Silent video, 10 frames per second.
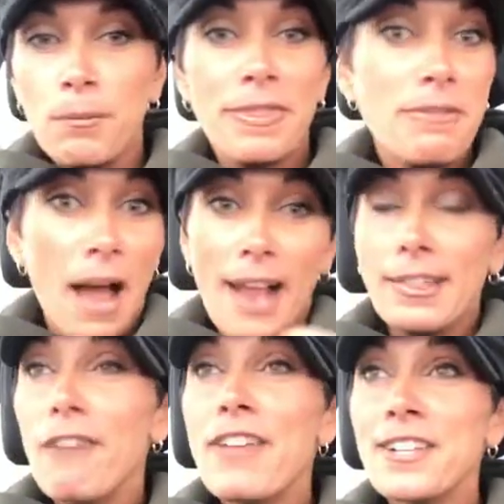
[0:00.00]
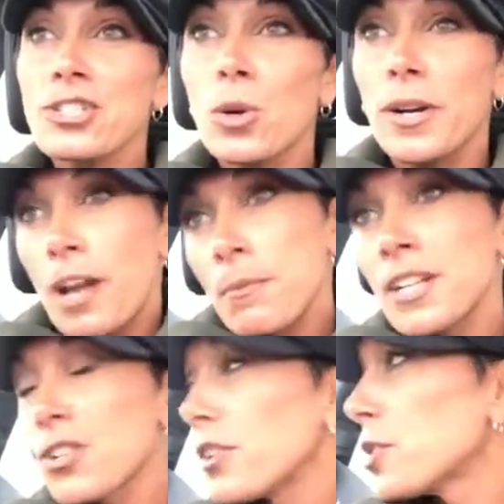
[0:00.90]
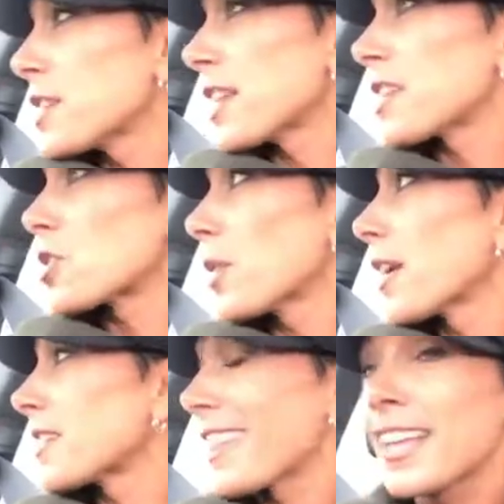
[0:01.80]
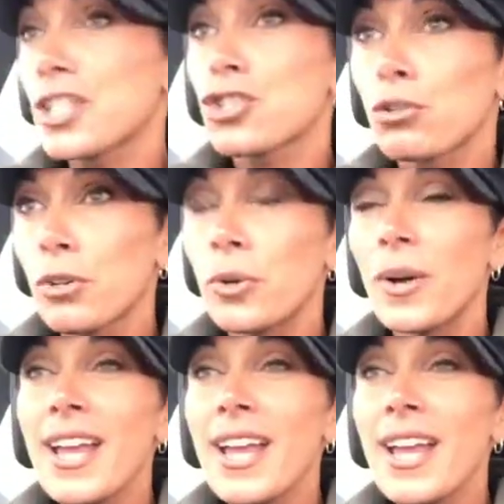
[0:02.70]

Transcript: it with, I love that story. I'm going to start using that story because I think it's true.